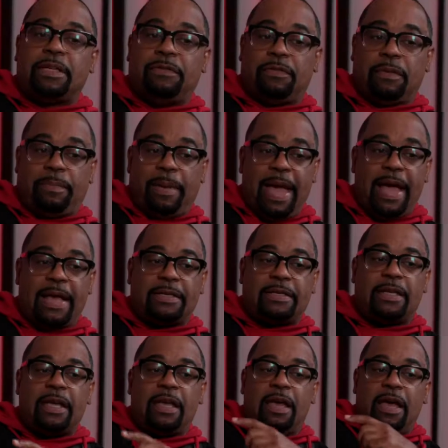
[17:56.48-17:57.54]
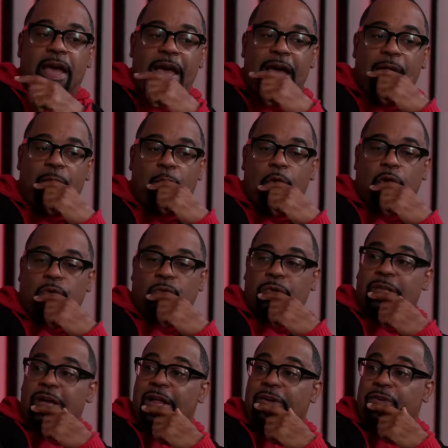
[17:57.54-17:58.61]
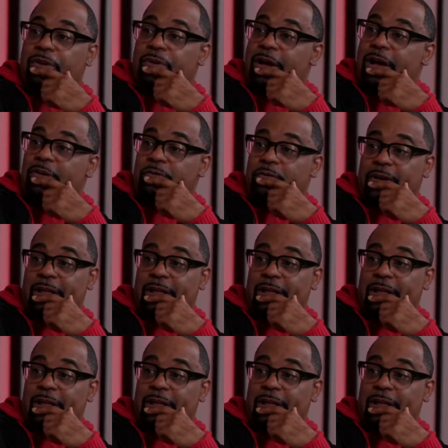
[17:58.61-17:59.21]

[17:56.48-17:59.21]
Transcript: Cleveland passed, I worked with Andre Crouch